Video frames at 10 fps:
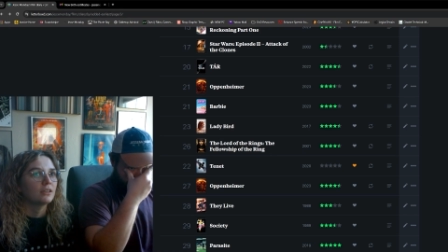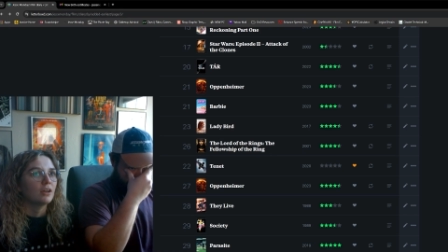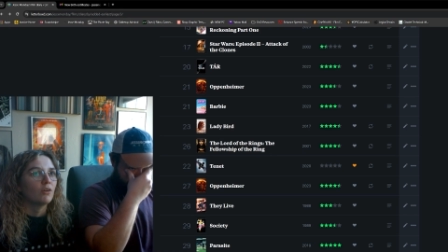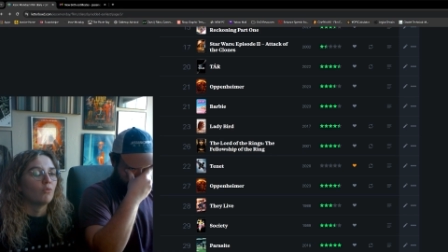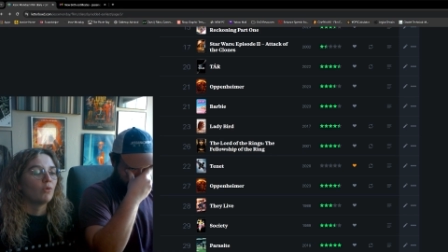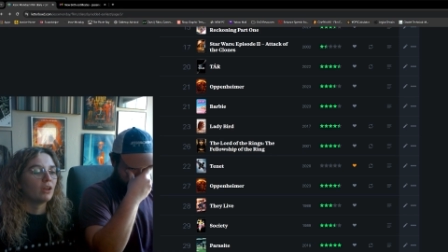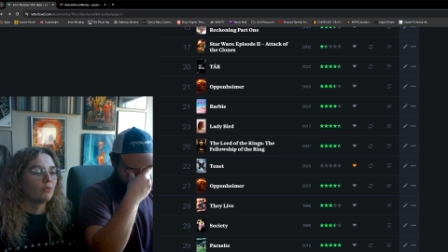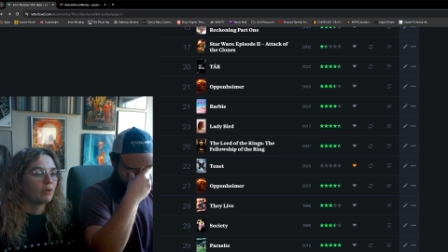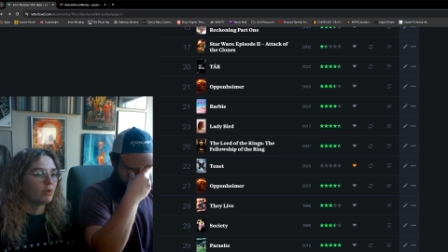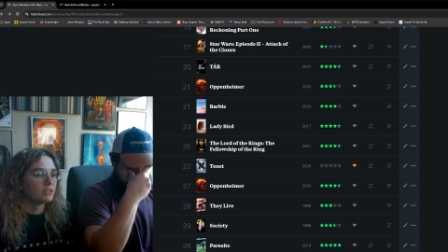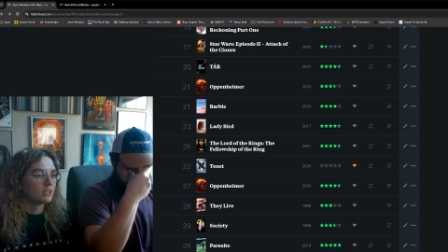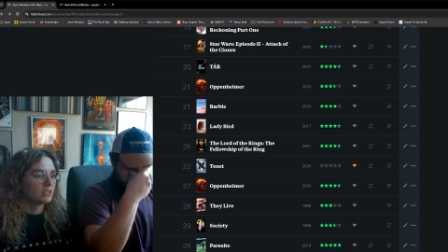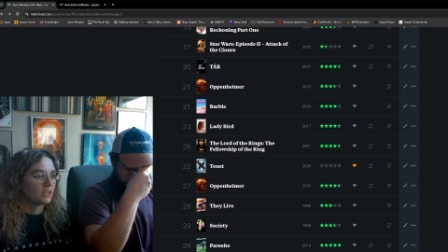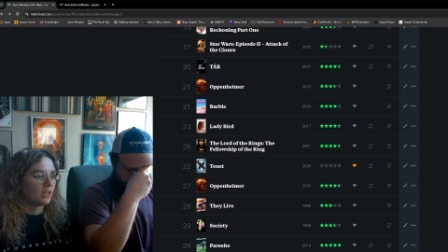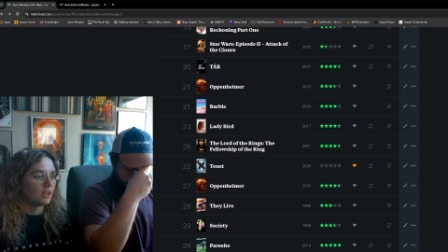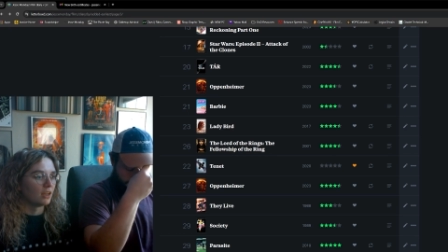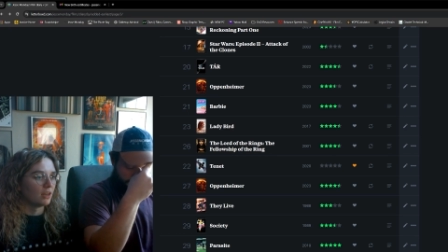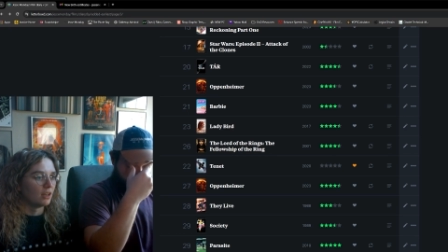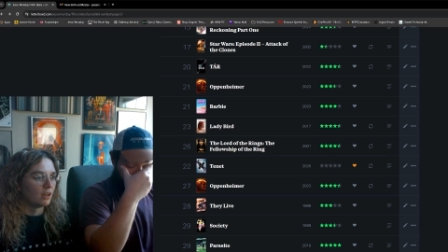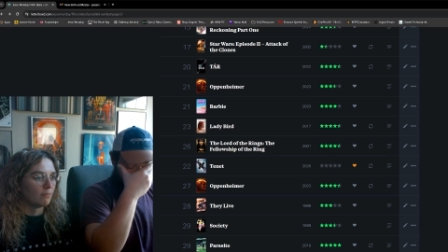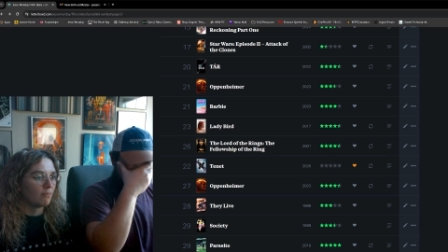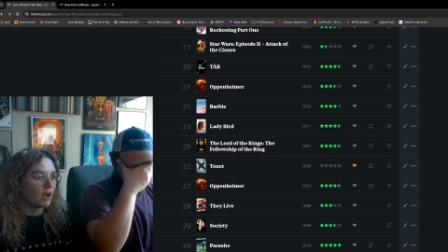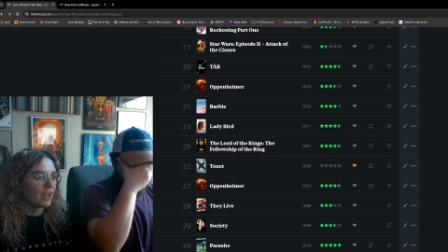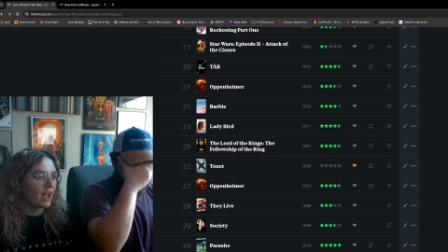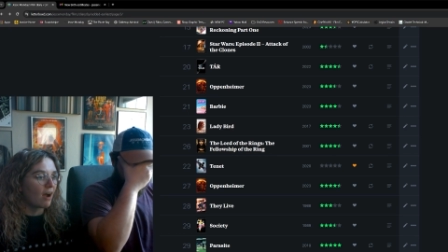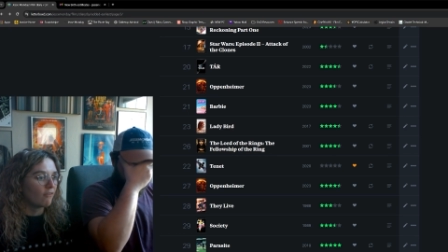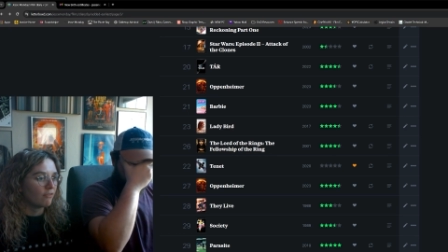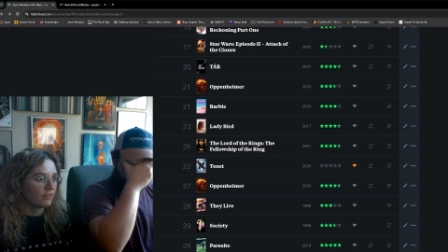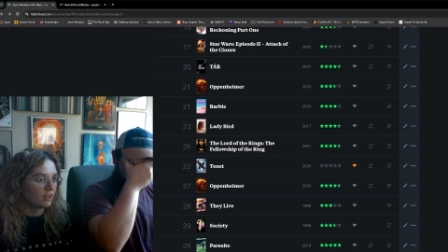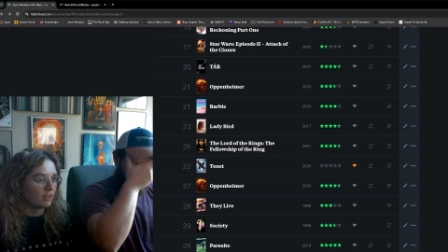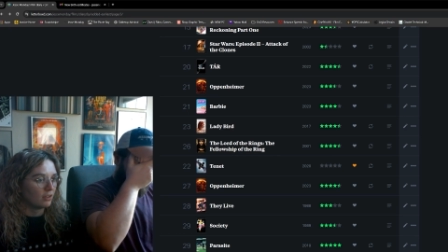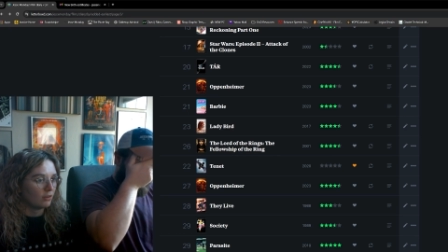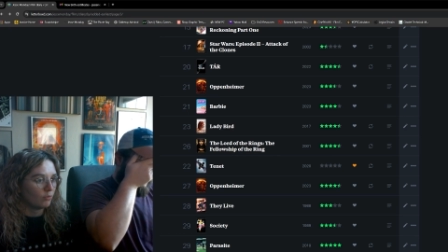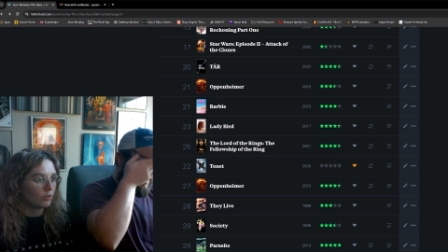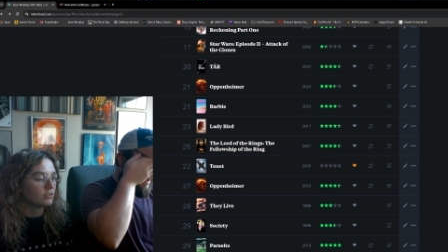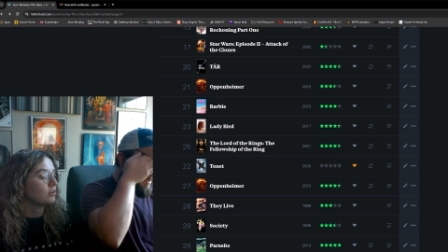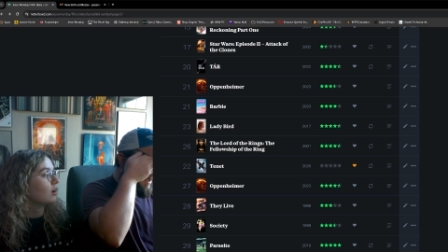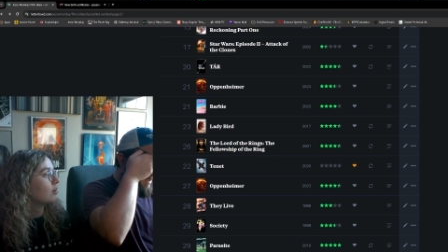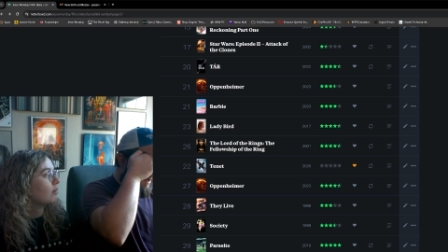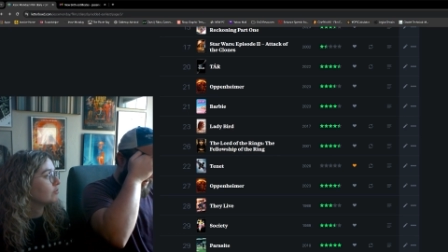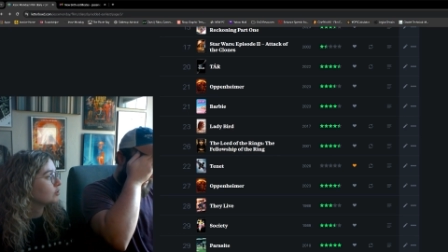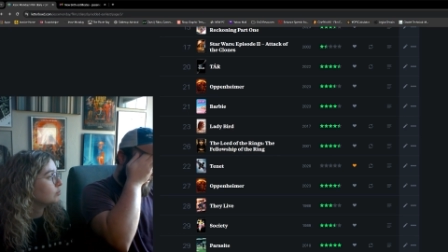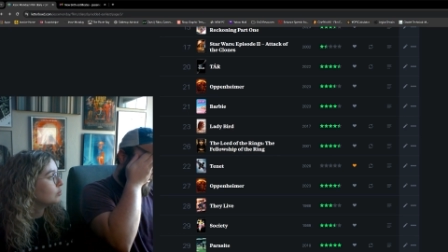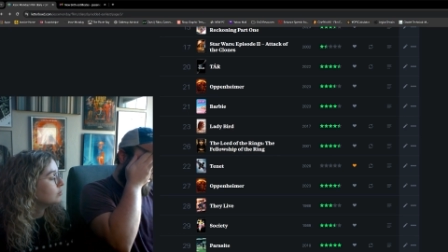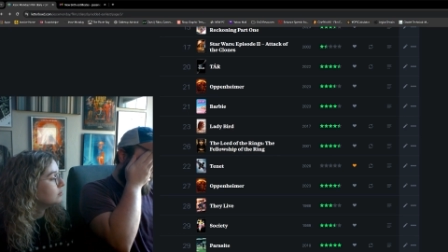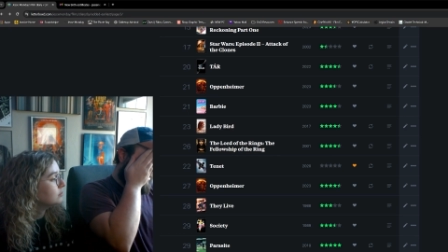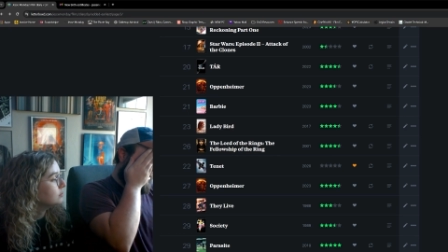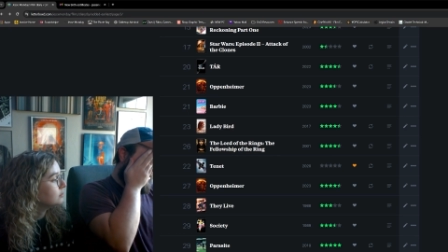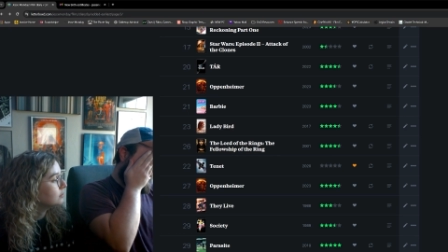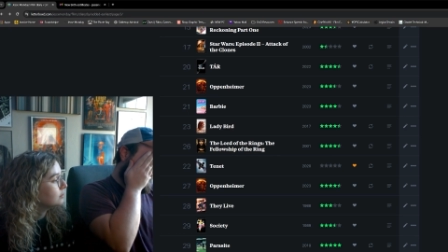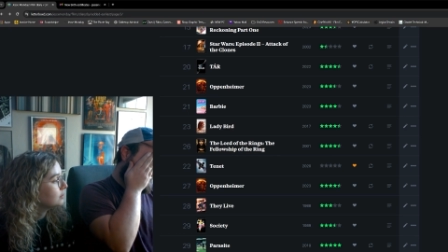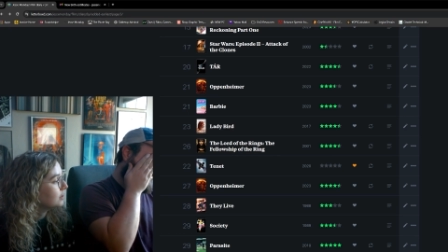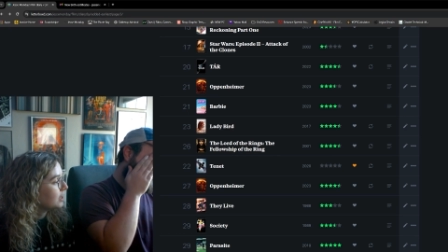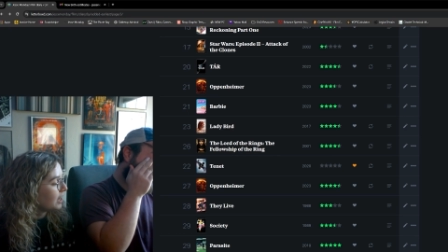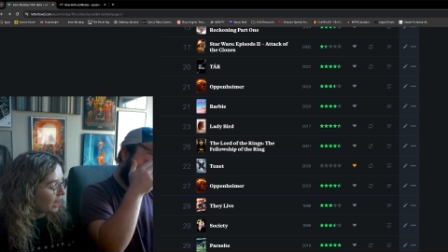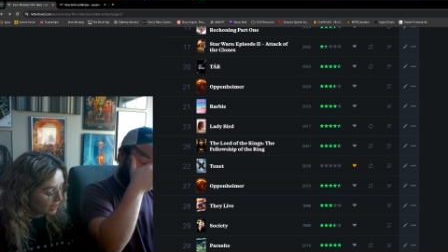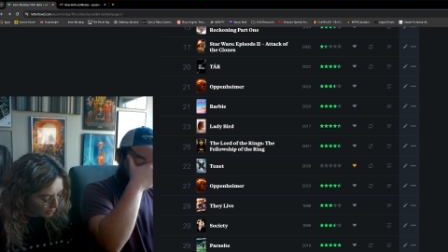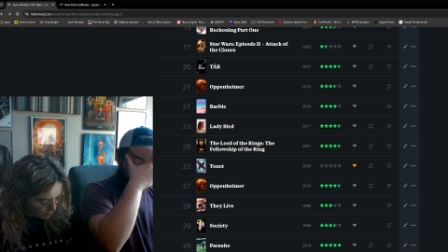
when we went to see it, my outfit was not comfortable. And so